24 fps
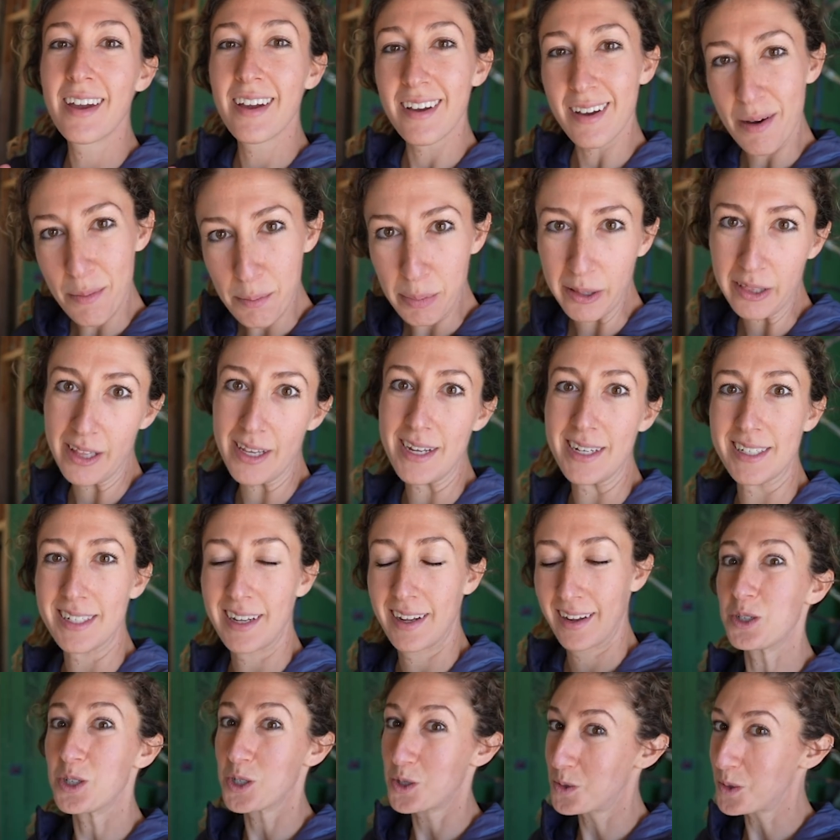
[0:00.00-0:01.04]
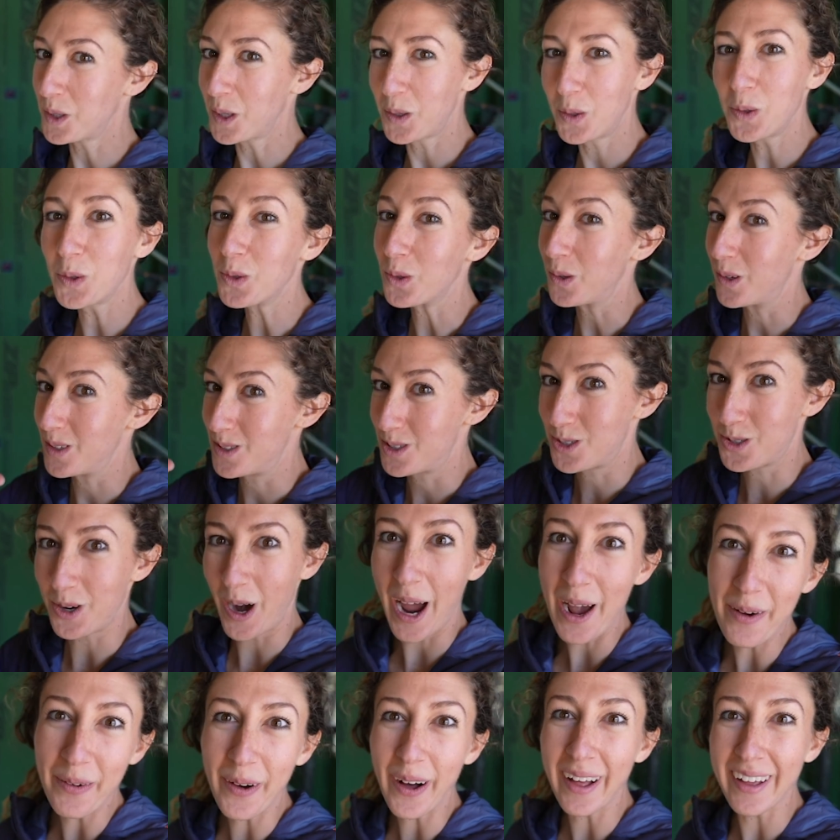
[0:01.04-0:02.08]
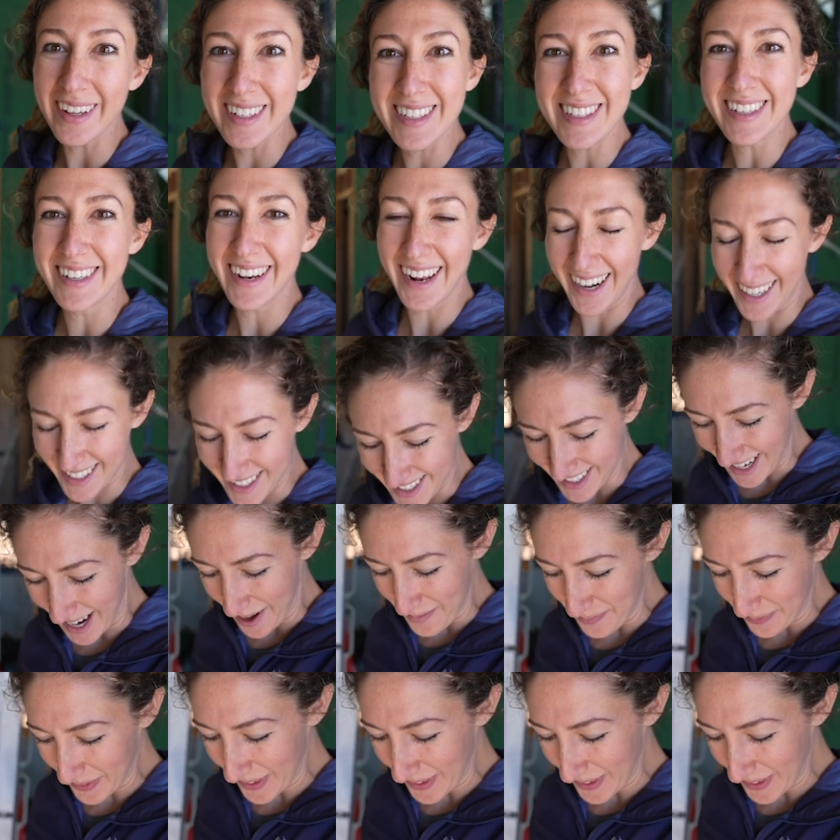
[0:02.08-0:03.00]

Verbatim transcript: complete, which is really cool because drywall is the next step.